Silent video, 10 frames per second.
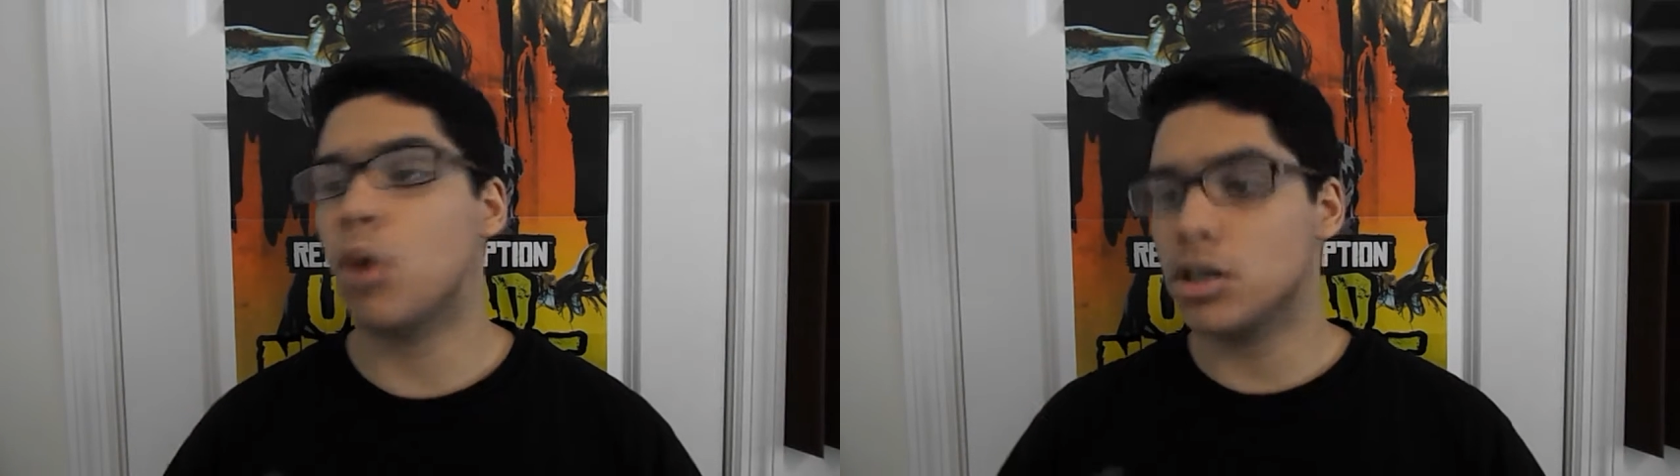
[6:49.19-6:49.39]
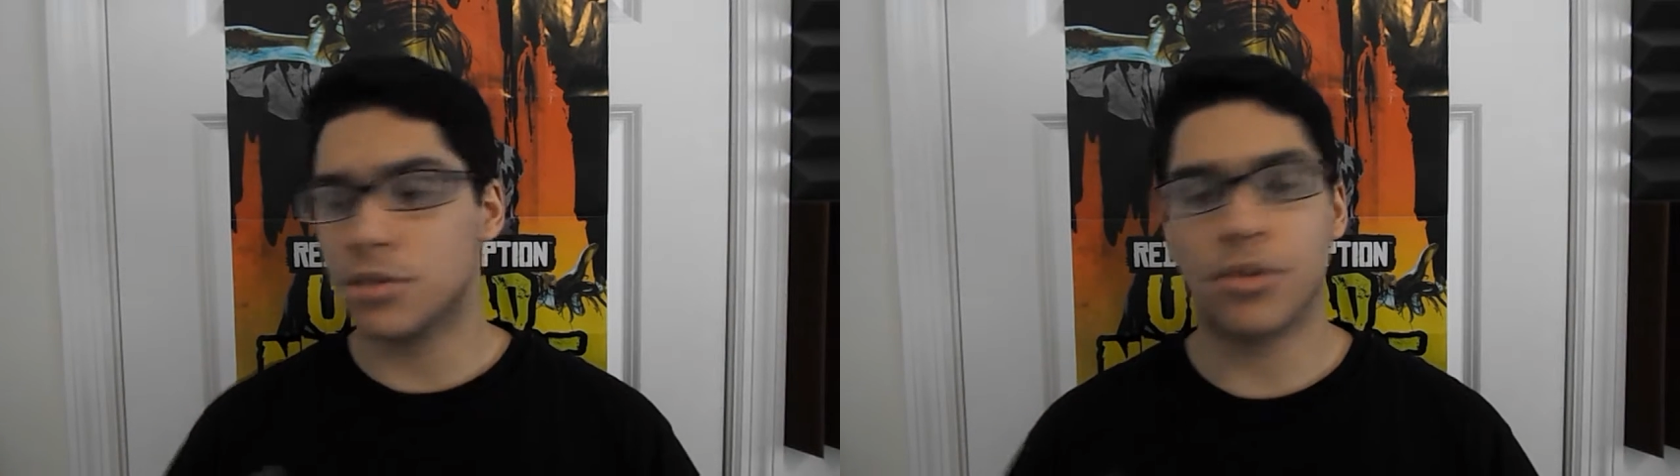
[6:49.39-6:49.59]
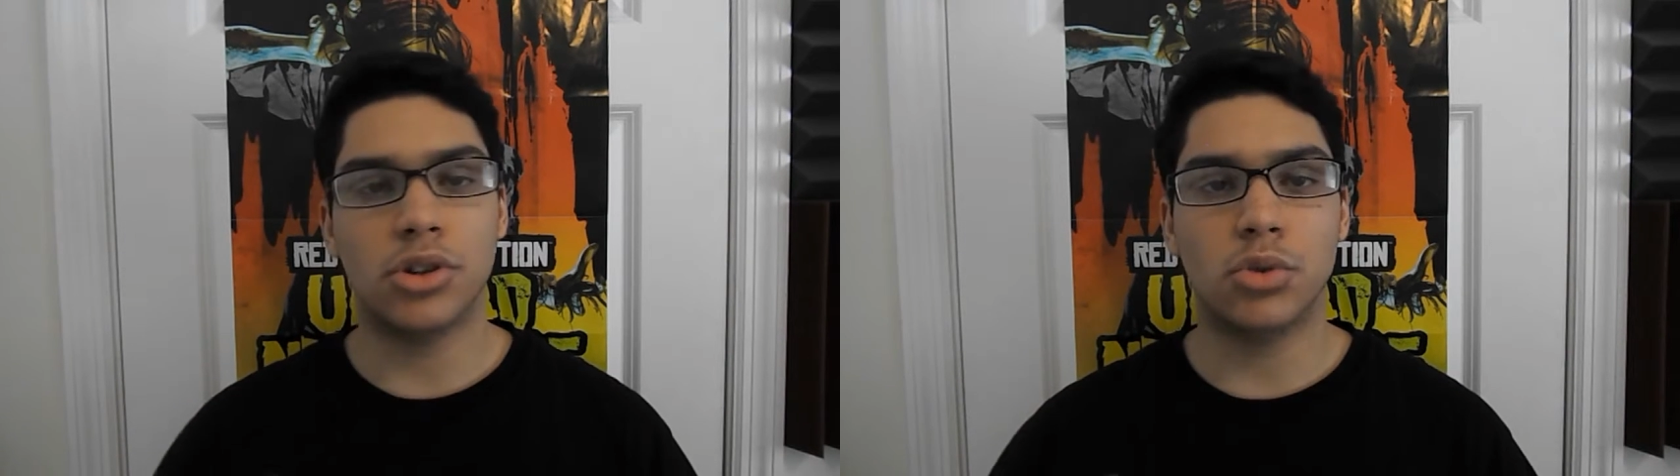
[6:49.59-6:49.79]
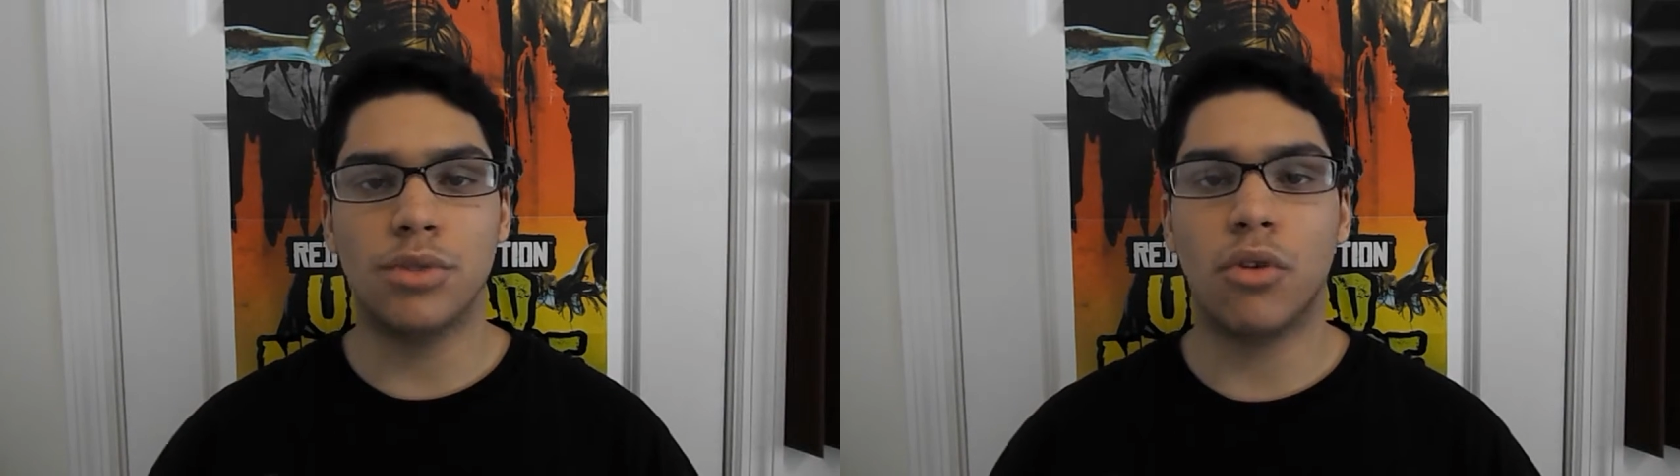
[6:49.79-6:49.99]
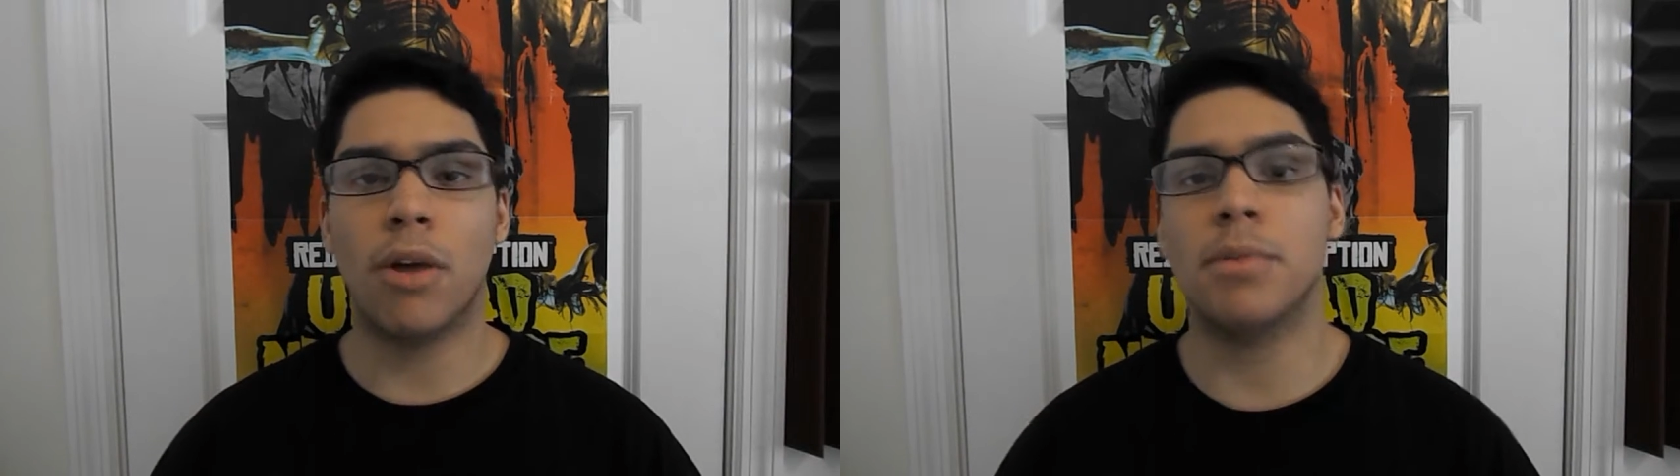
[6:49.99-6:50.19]
Watch the first
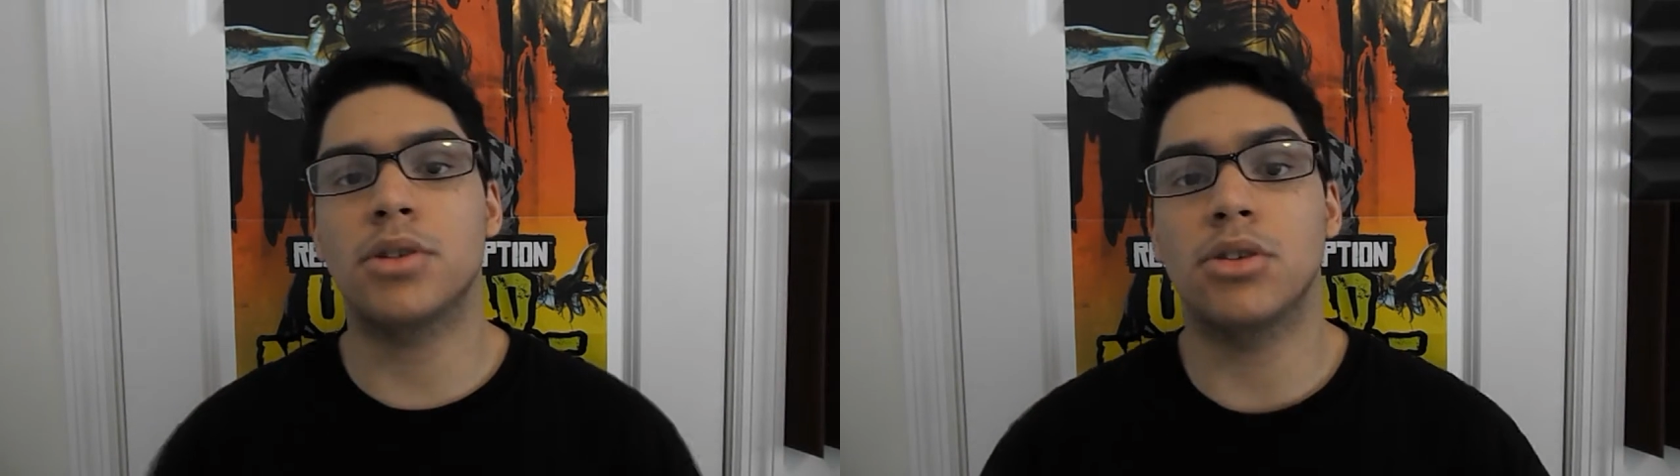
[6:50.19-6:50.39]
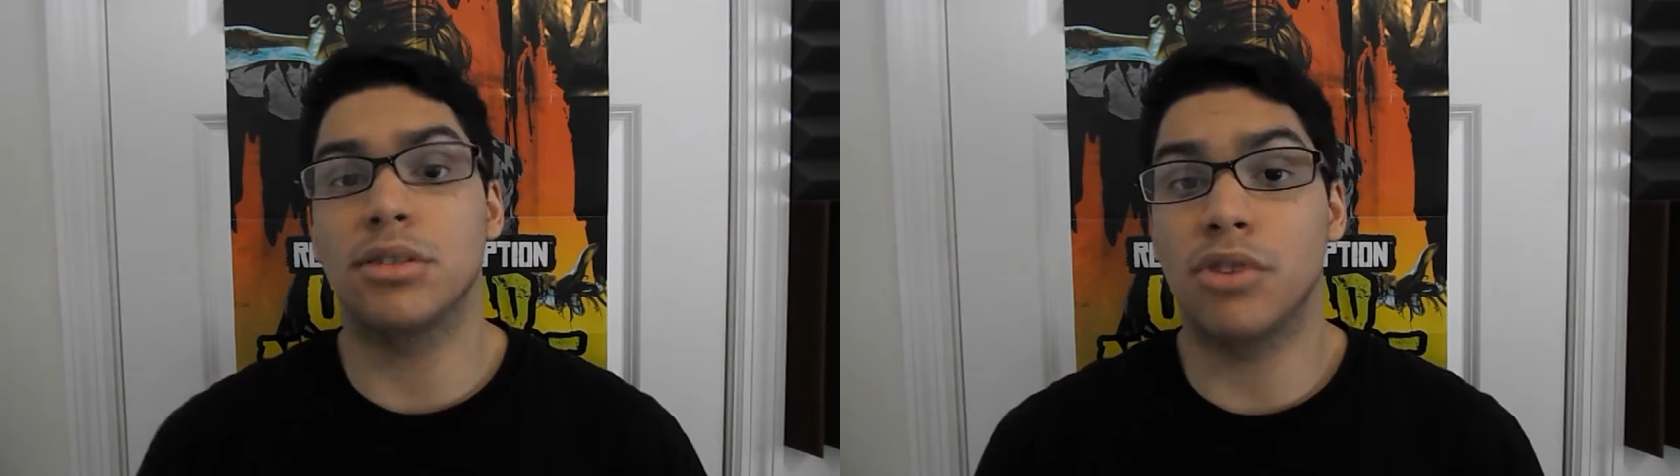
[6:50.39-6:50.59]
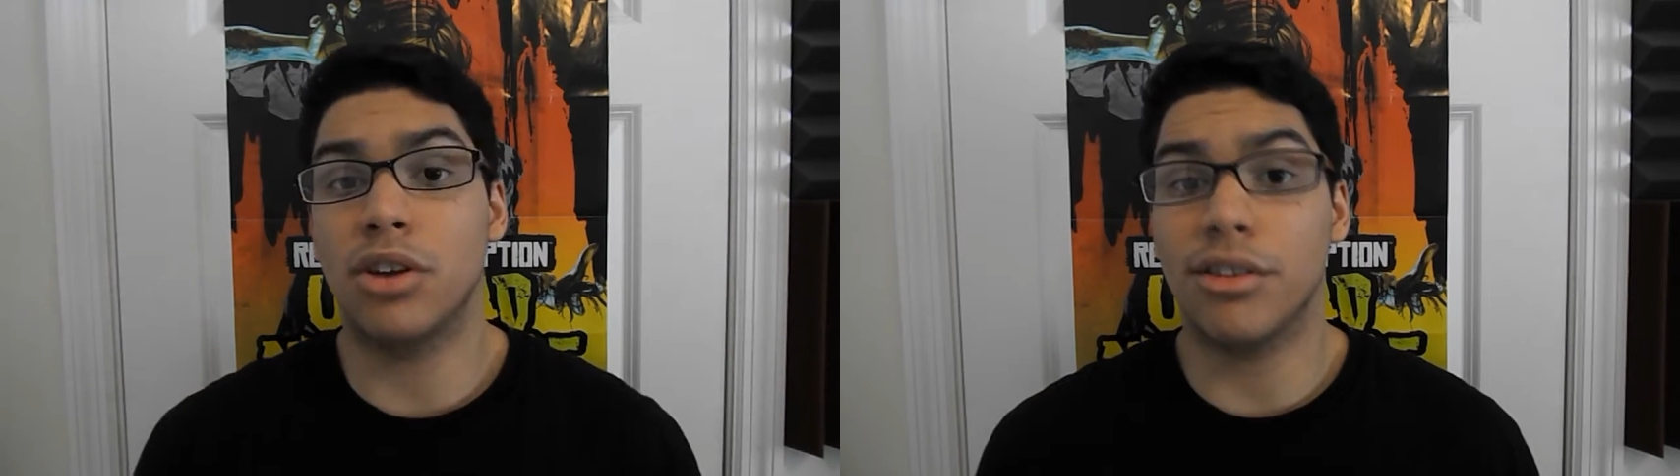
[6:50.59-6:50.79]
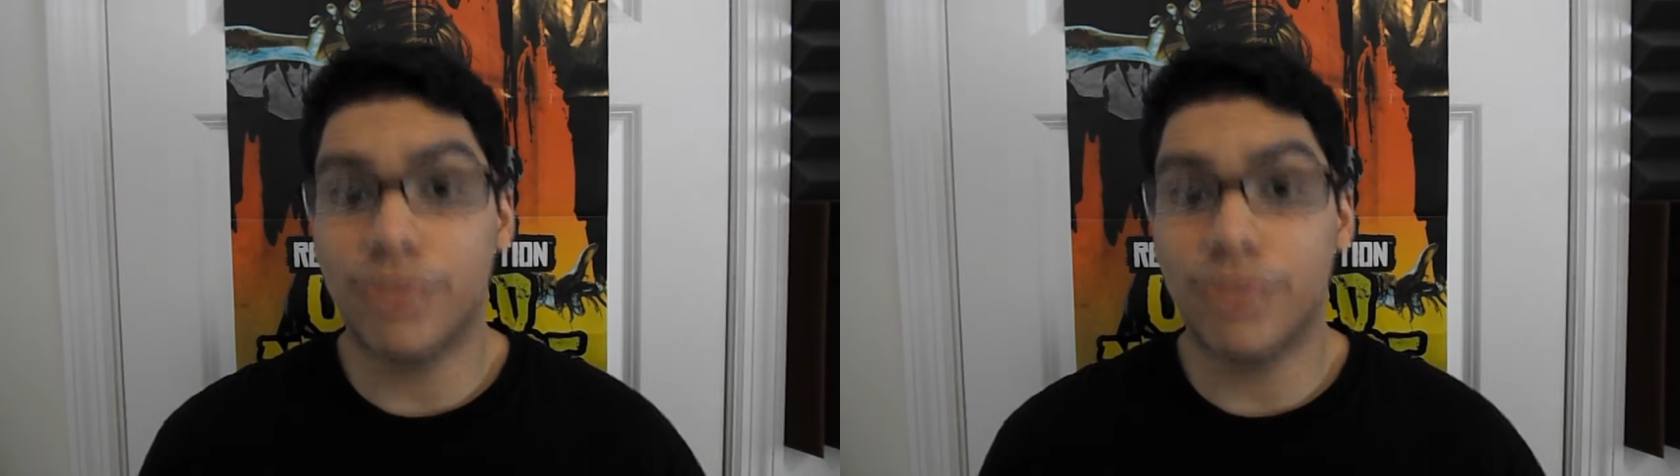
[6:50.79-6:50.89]
three, four episodes if you're on